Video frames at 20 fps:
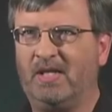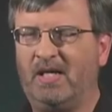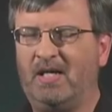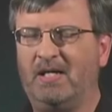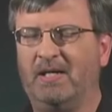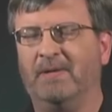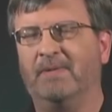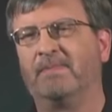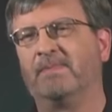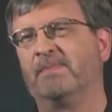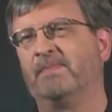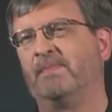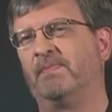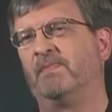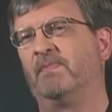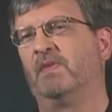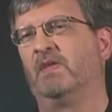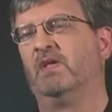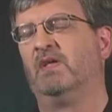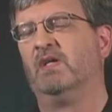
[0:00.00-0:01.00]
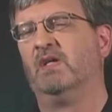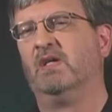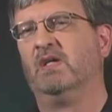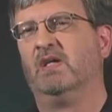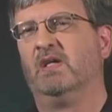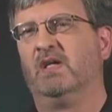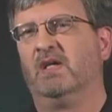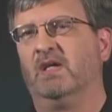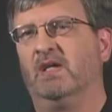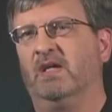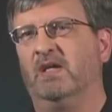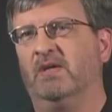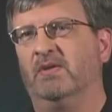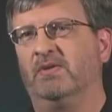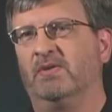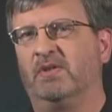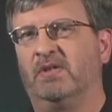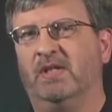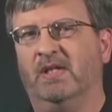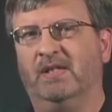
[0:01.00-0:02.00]
sky. You know, it
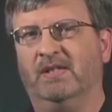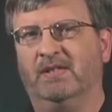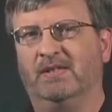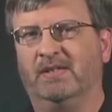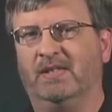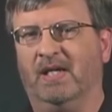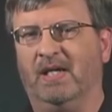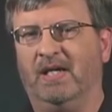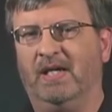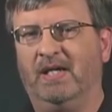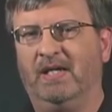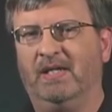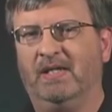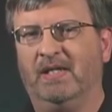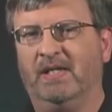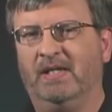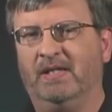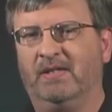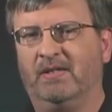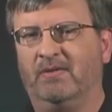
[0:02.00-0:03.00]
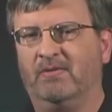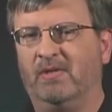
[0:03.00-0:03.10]
looked like the sky, and I hit